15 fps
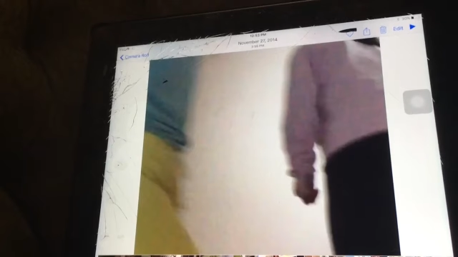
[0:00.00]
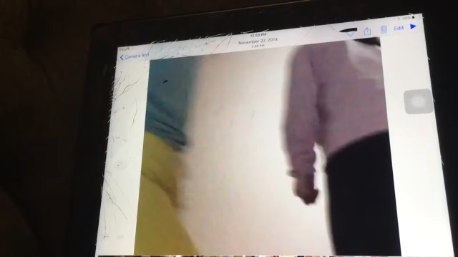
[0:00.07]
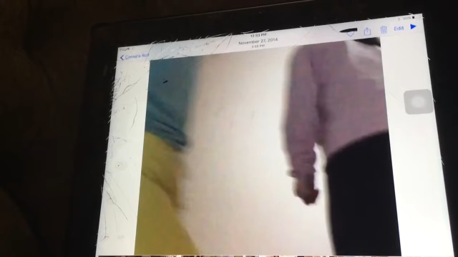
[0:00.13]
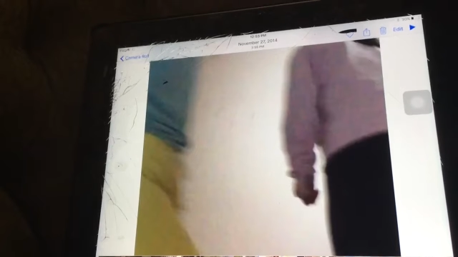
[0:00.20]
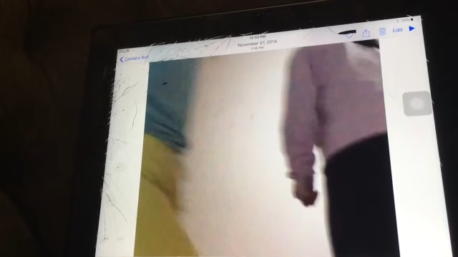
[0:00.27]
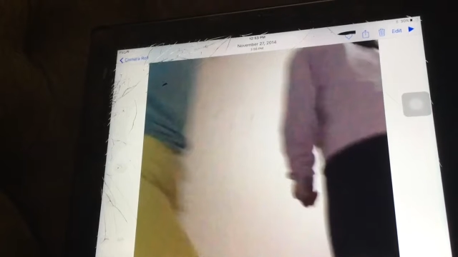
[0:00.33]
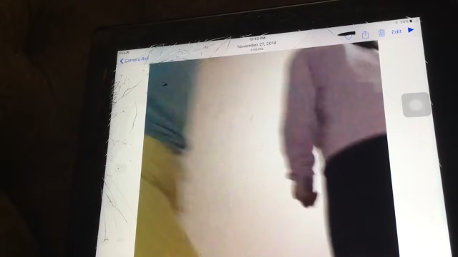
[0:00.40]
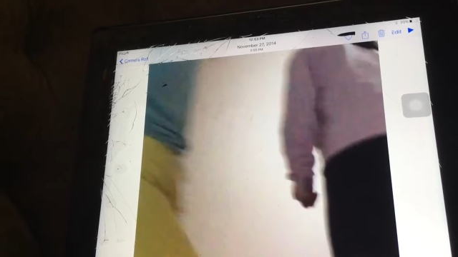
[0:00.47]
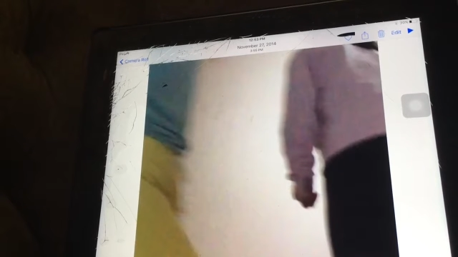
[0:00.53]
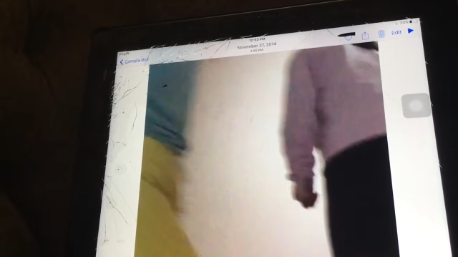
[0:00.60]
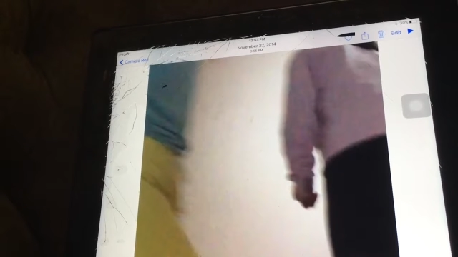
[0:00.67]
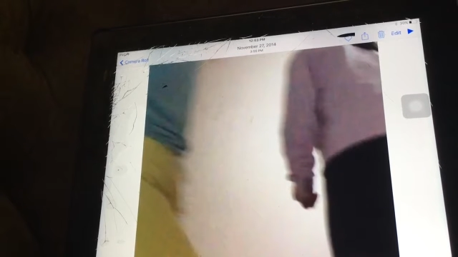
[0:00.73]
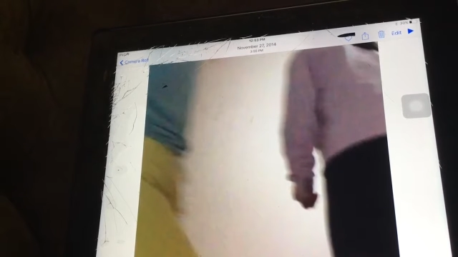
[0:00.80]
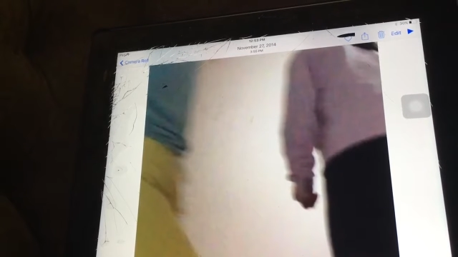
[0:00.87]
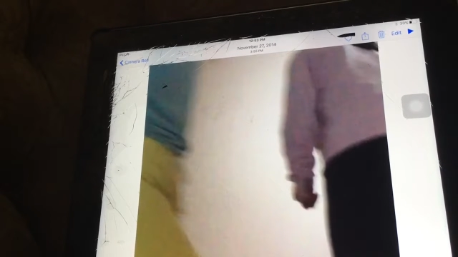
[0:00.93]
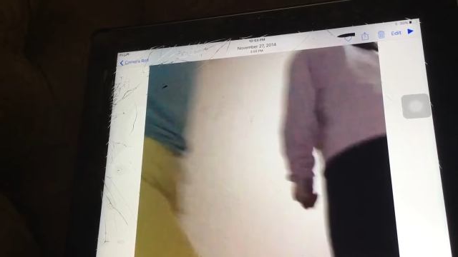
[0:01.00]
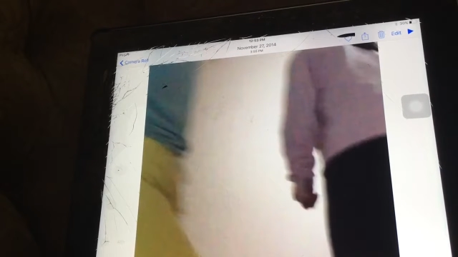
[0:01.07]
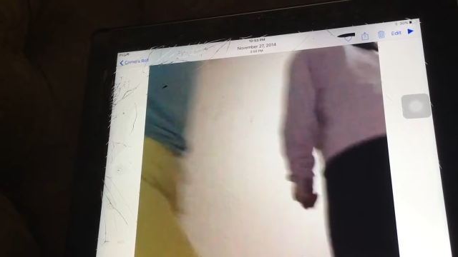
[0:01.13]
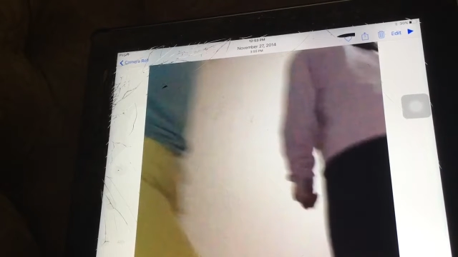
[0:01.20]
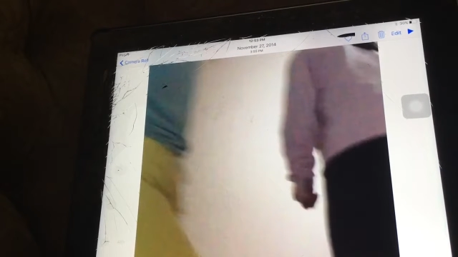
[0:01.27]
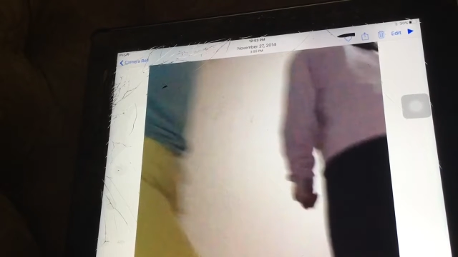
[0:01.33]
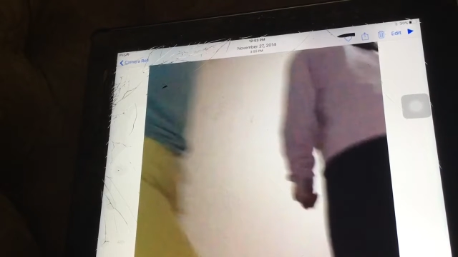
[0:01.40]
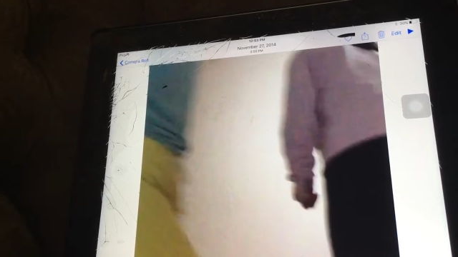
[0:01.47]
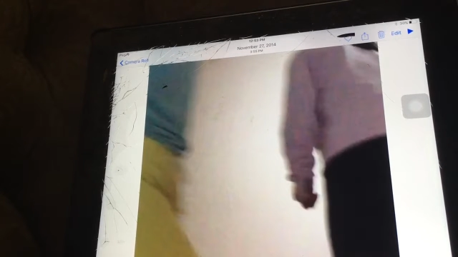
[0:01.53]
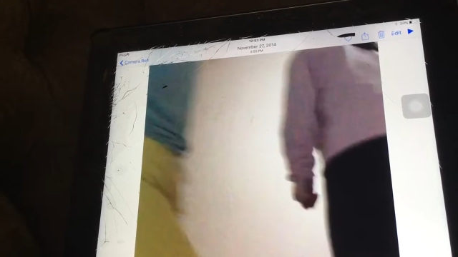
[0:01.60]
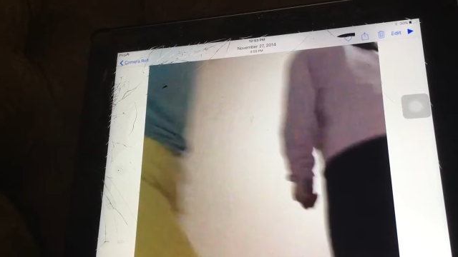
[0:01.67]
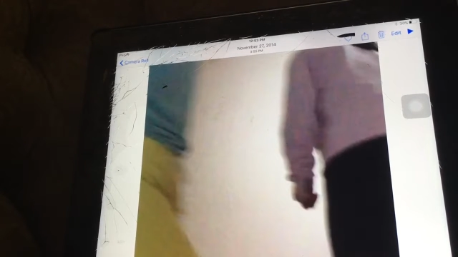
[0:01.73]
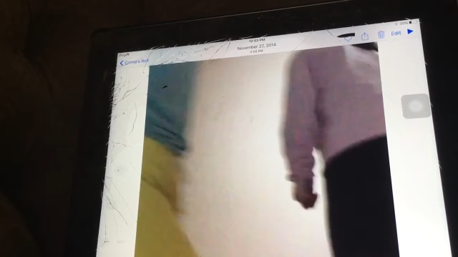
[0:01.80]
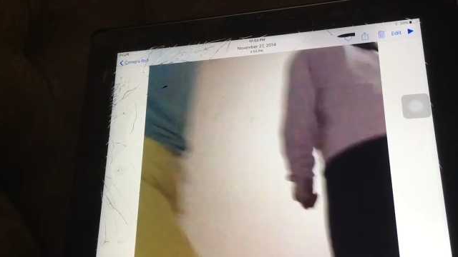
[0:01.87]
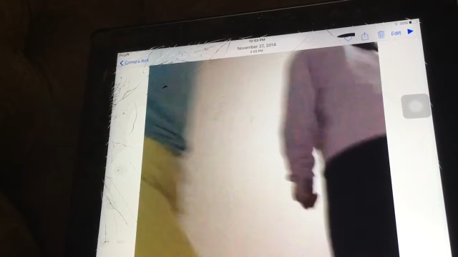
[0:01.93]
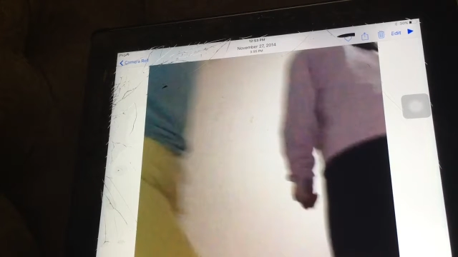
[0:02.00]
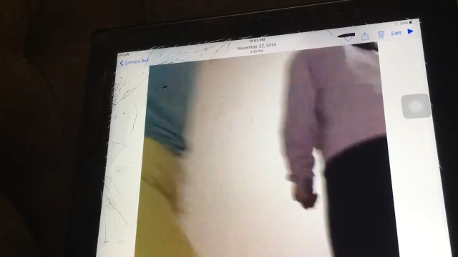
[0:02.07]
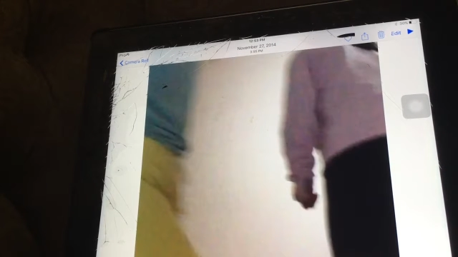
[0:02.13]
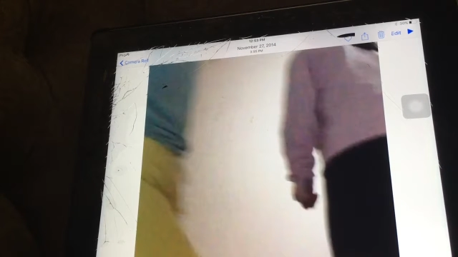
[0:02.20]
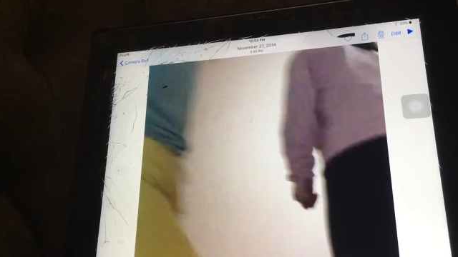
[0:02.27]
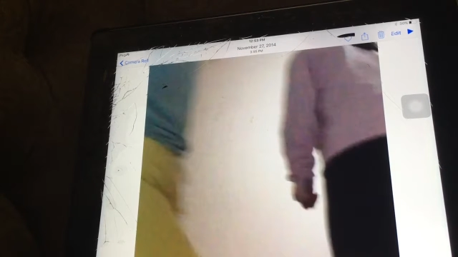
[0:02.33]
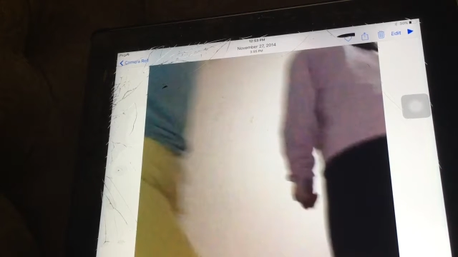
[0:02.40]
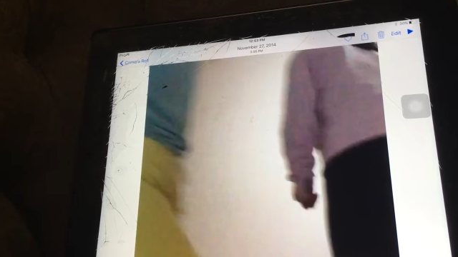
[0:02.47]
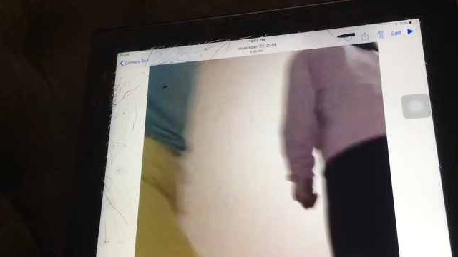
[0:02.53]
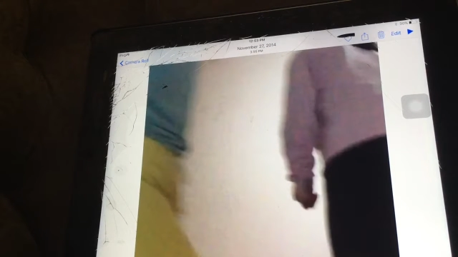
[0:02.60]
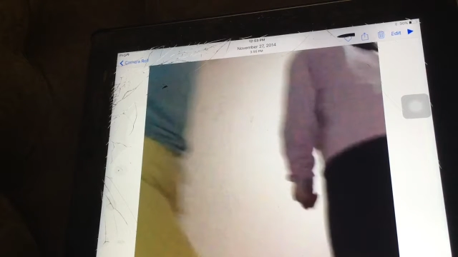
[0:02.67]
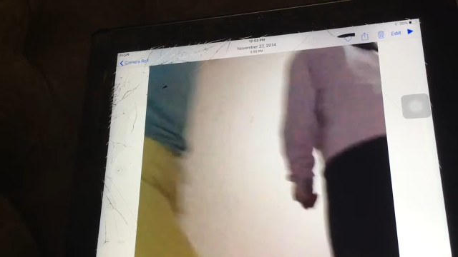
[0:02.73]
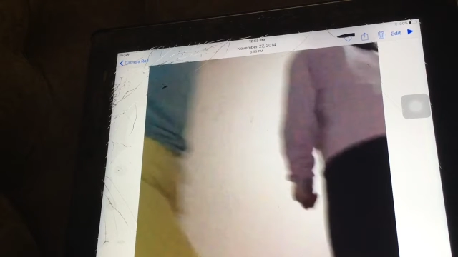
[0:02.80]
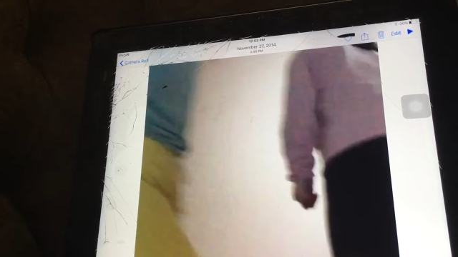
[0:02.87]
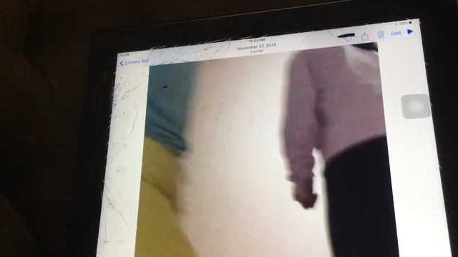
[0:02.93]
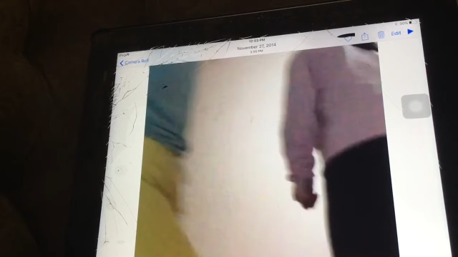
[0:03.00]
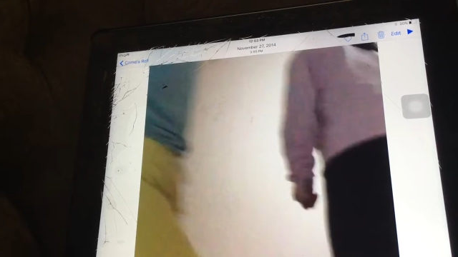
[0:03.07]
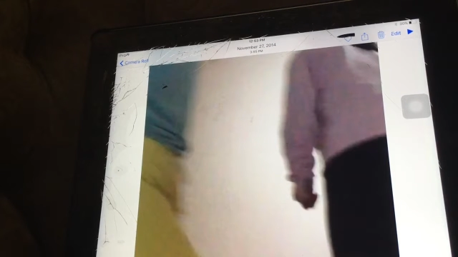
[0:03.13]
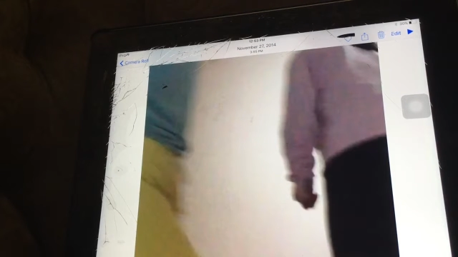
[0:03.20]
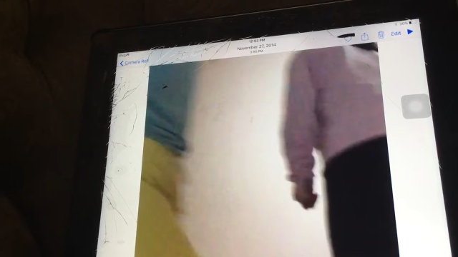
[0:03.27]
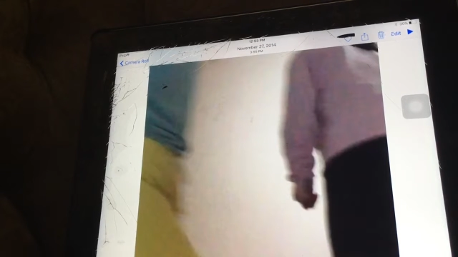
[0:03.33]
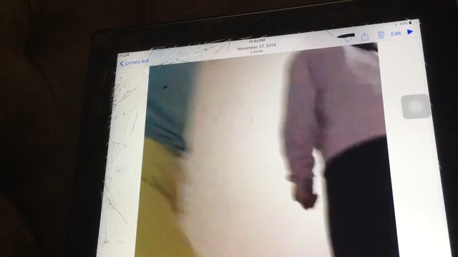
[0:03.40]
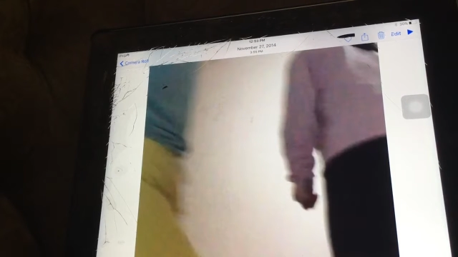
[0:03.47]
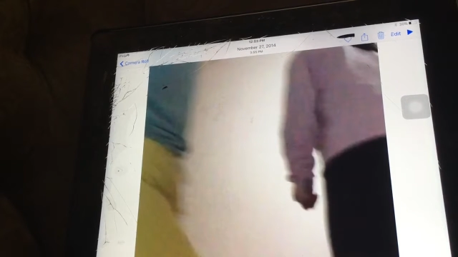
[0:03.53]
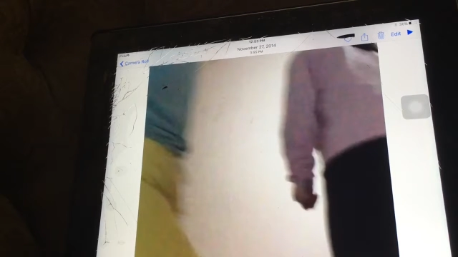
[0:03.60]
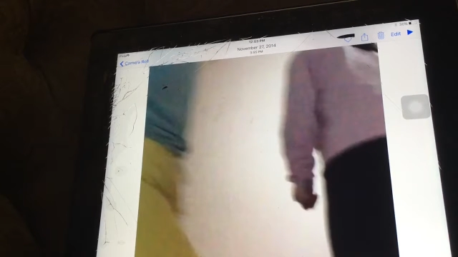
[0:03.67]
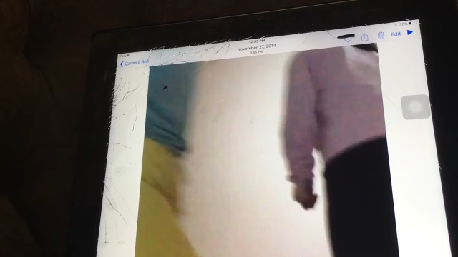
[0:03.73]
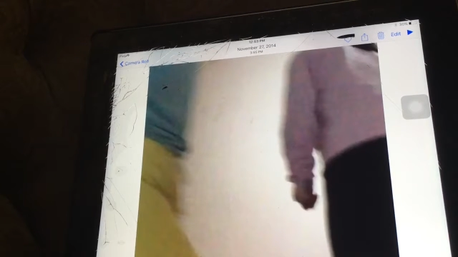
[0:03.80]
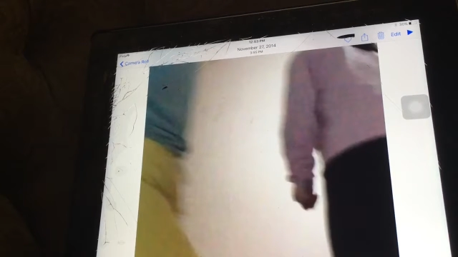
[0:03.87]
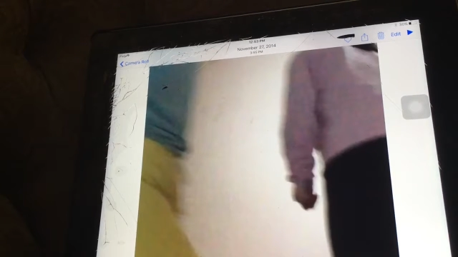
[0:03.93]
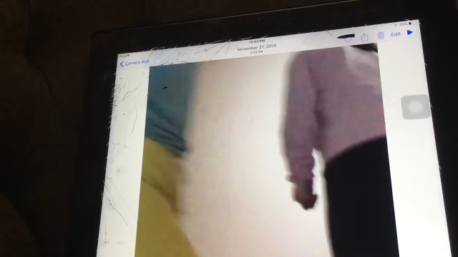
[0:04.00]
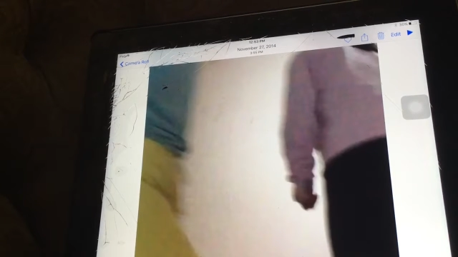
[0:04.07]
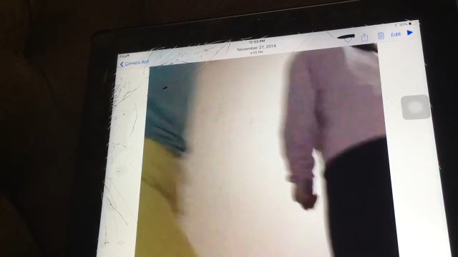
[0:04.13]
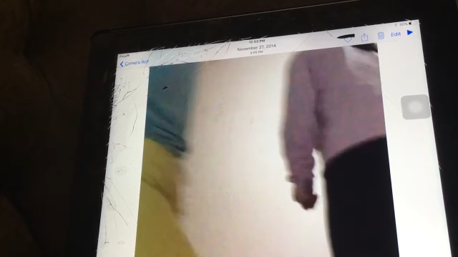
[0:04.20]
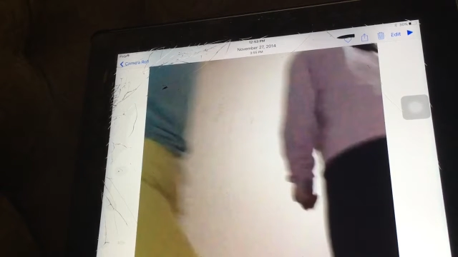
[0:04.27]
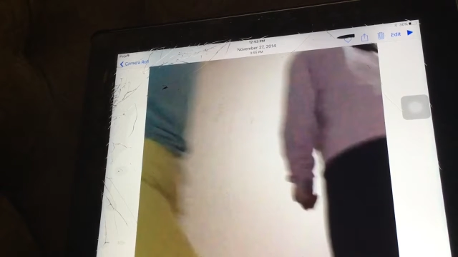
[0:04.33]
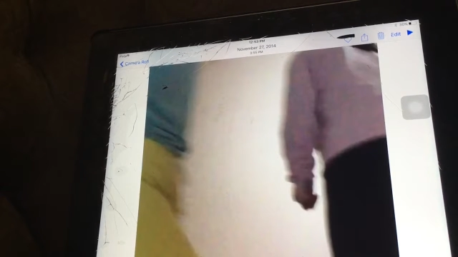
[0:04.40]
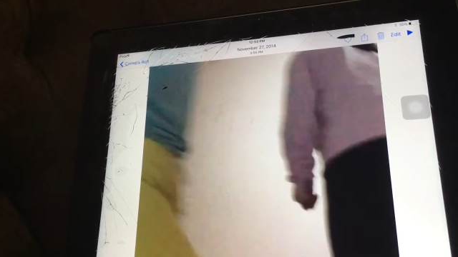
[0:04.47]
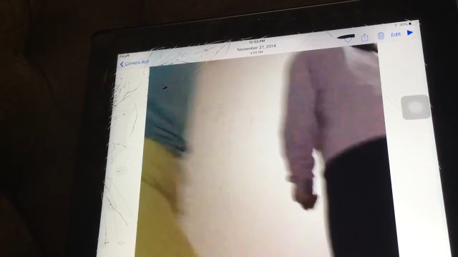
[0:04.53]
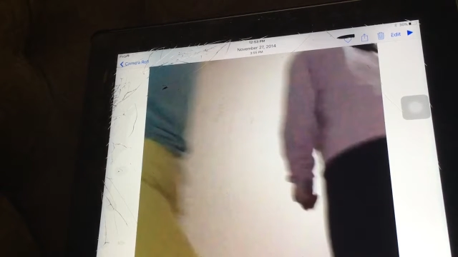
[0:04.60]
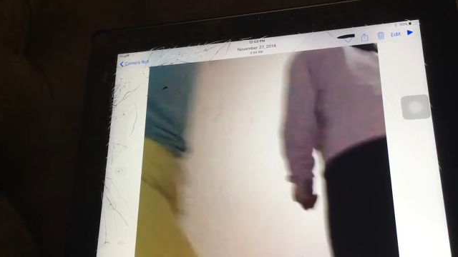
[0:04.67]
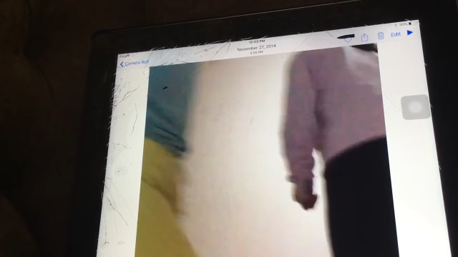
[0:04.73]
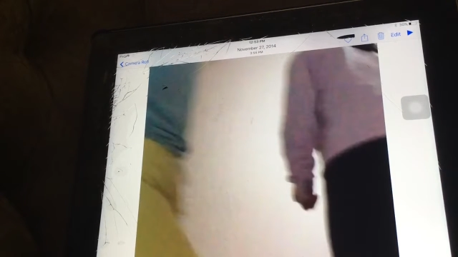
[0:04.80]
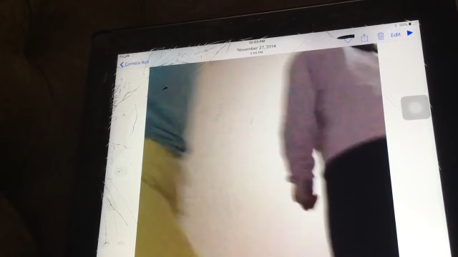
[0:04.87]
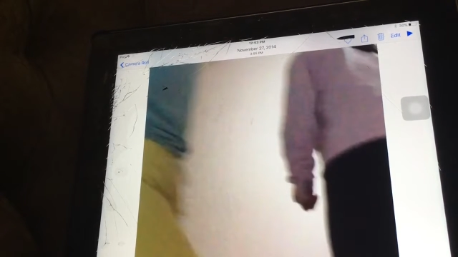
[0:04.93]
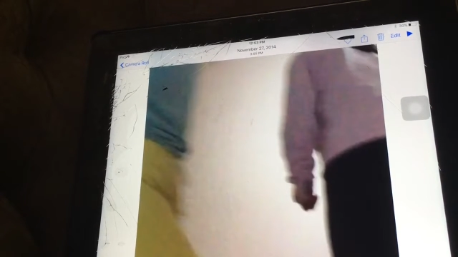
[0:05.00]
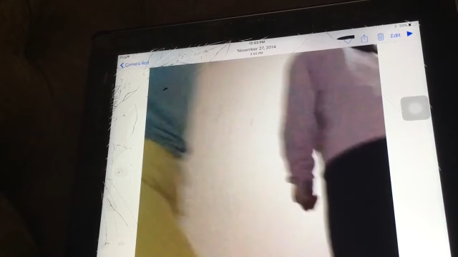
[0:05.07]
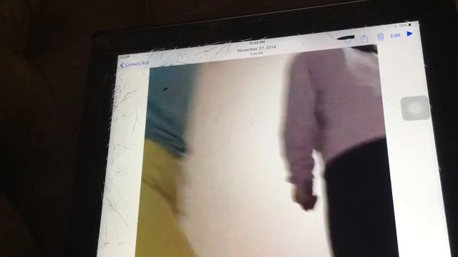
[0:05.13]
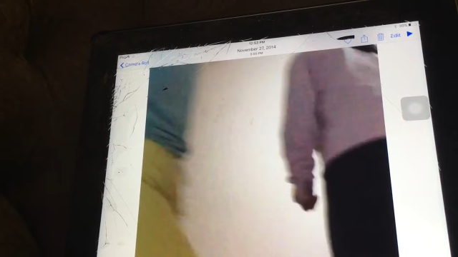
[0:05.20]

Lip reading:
No face is visible, so there are no lips to read.